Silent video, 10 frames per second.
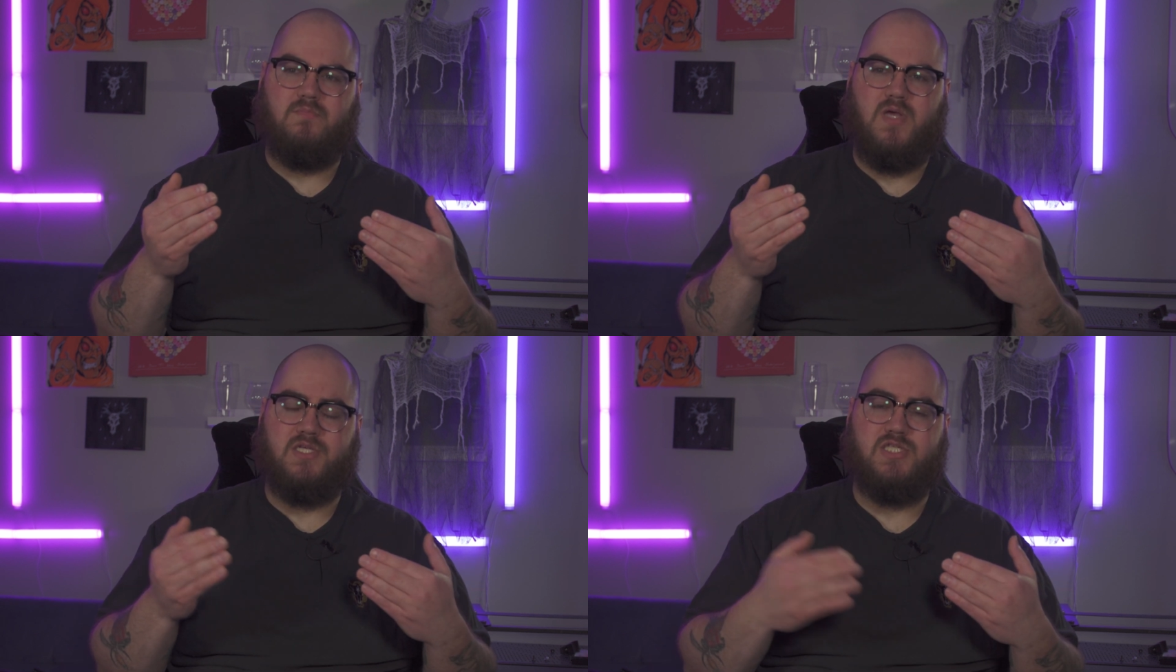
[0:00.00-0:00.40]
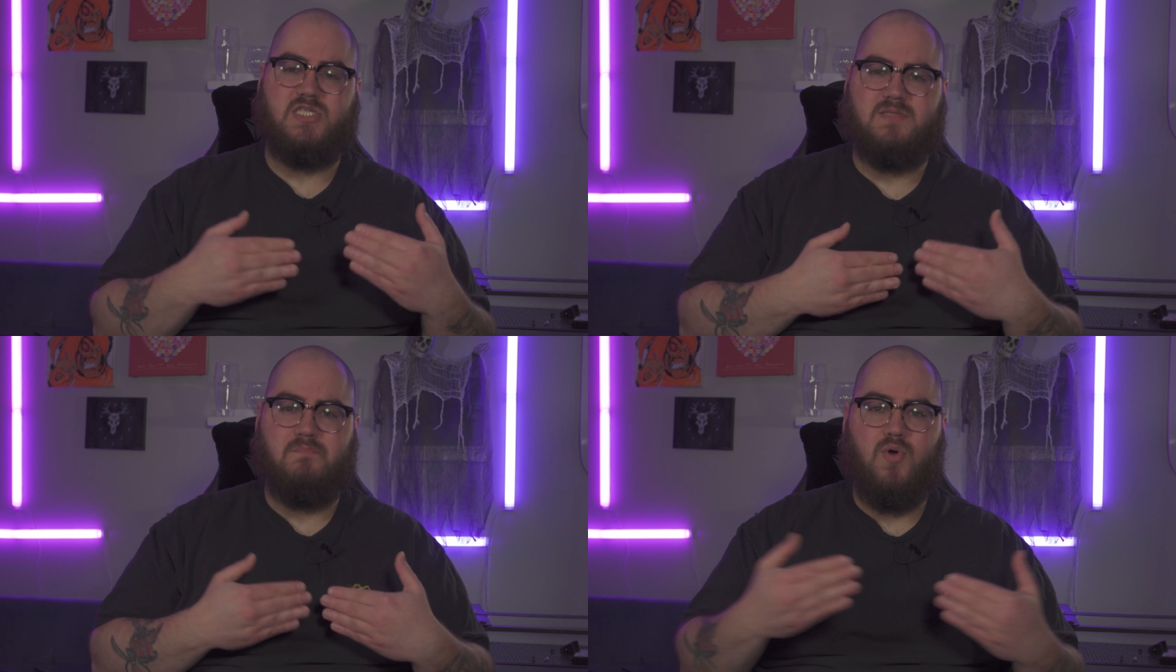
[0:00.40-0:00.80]
a
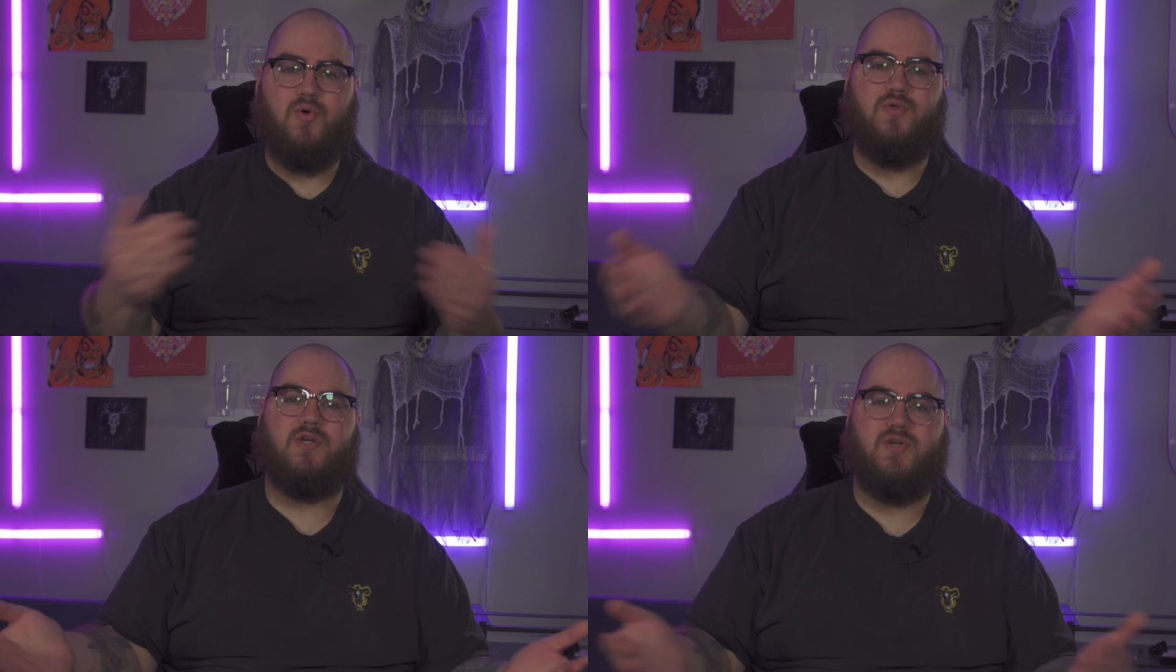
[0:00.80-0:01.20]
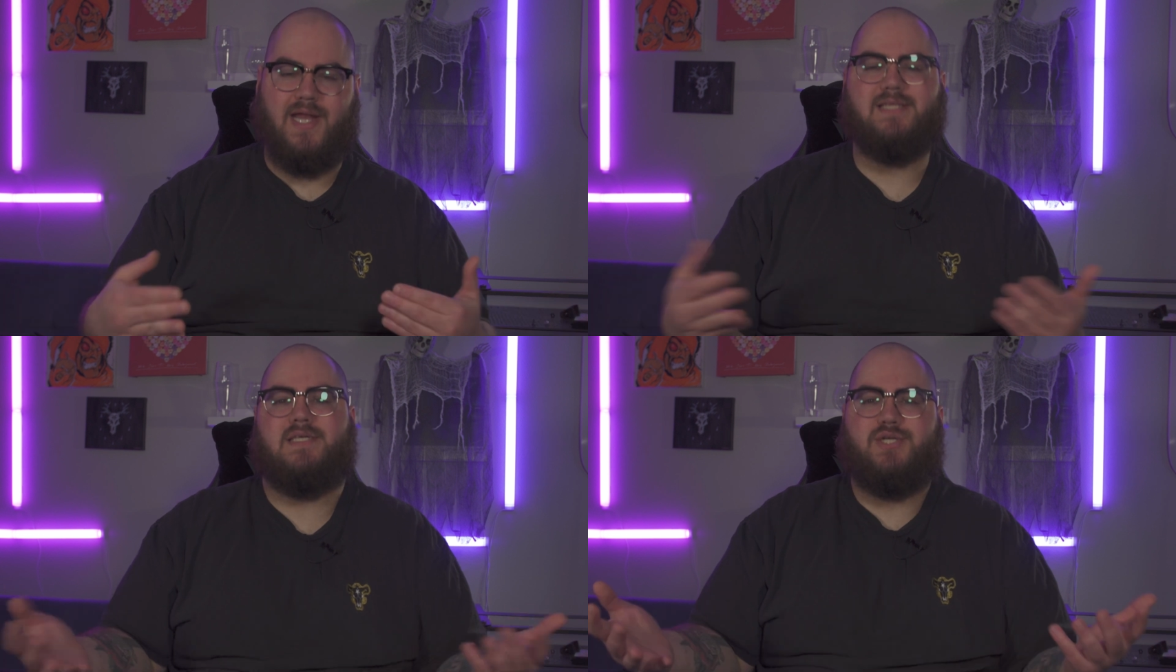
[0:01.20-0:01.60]
smoother
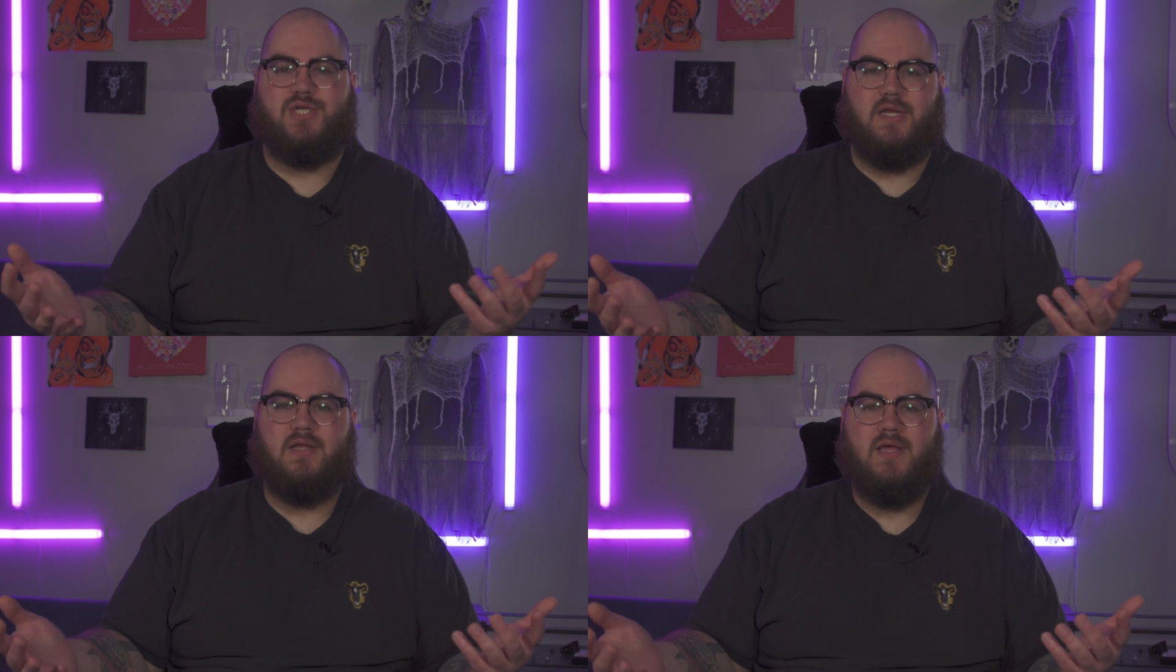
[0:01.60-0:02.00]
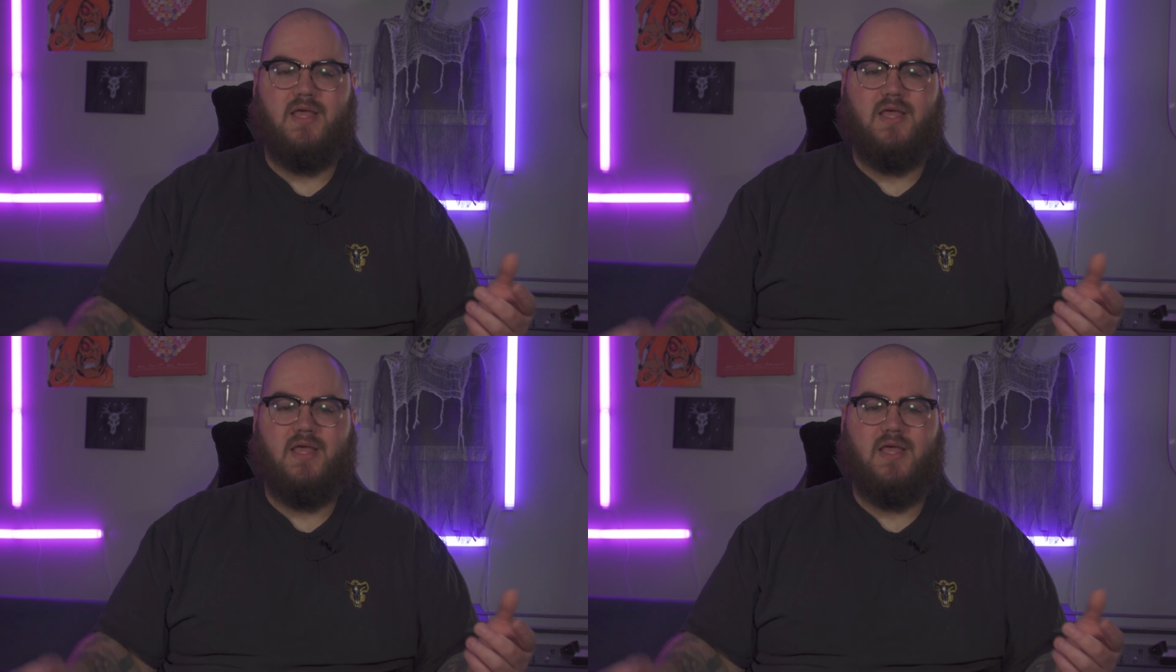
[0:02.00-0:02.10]
transition,